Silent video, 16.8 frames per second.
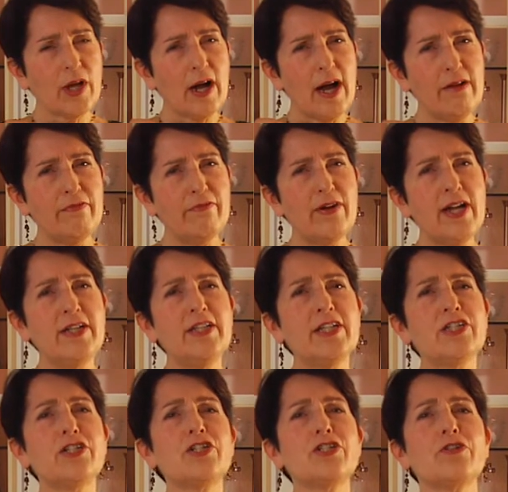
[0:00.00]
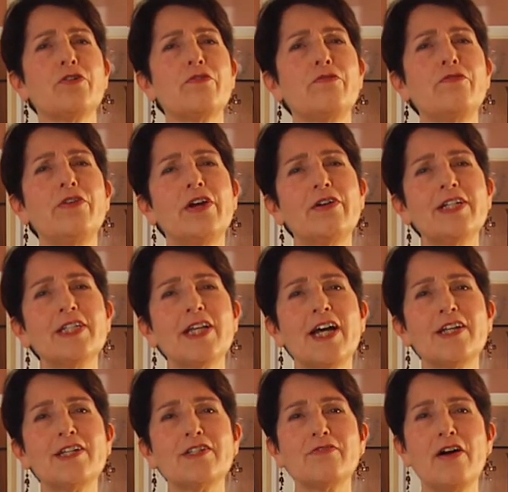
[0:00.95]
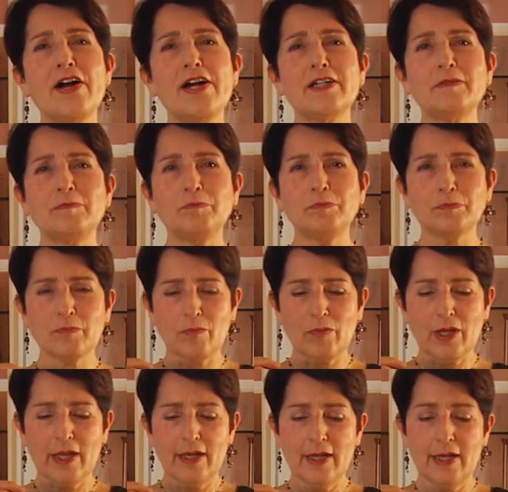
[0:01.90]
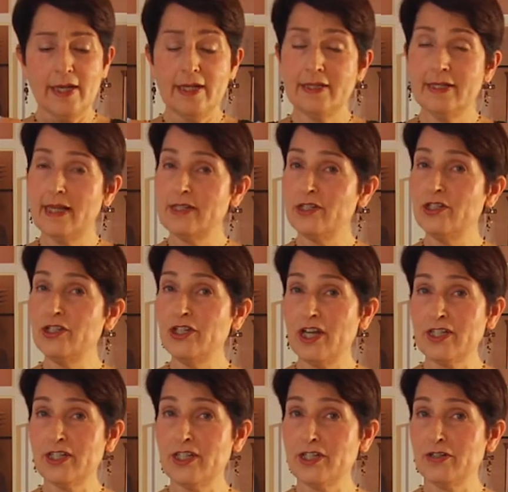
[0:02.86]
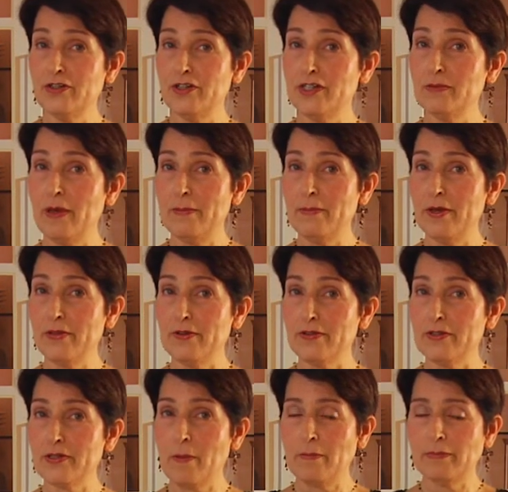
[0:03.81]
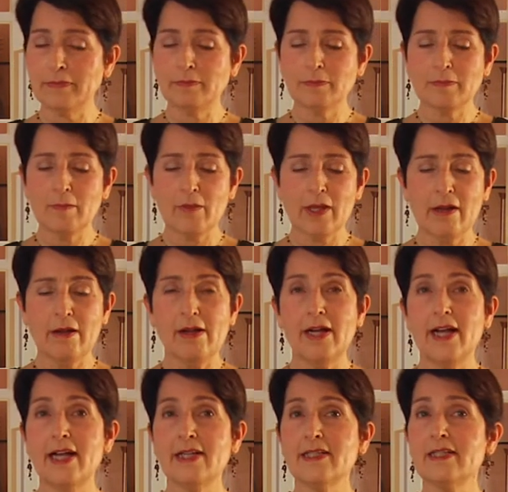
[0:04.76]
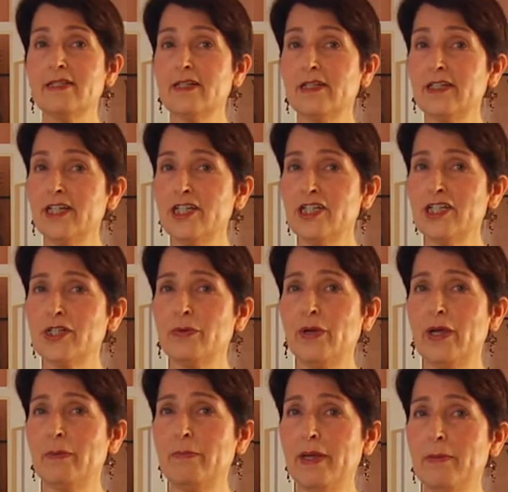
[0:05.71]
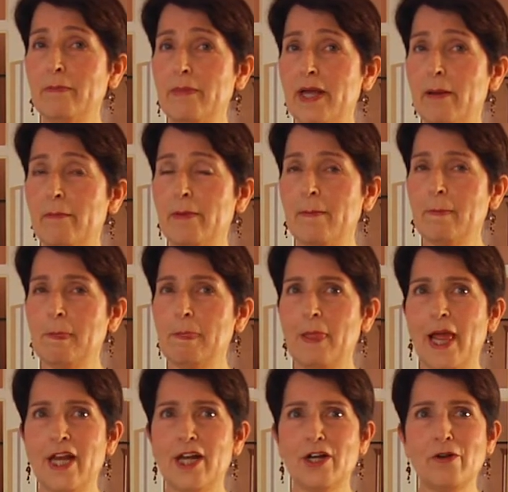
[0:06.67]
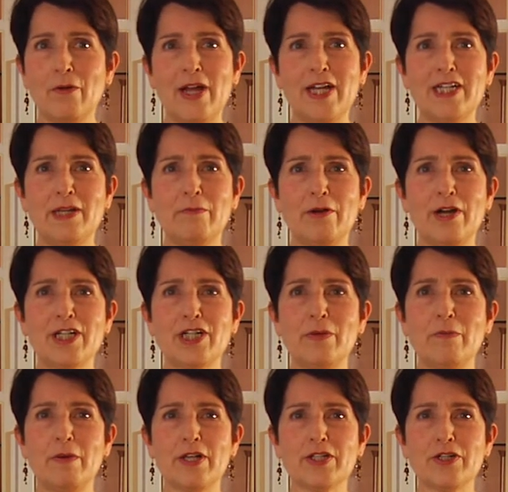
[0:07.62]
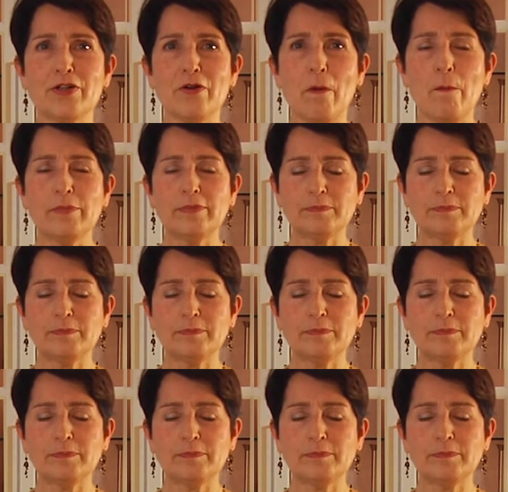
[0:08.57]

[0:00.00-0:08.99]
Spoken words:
I find this dessert very satisfying. It tastes just as good as my mother's. It's a delicious quick pick-me-up and a great depression buster.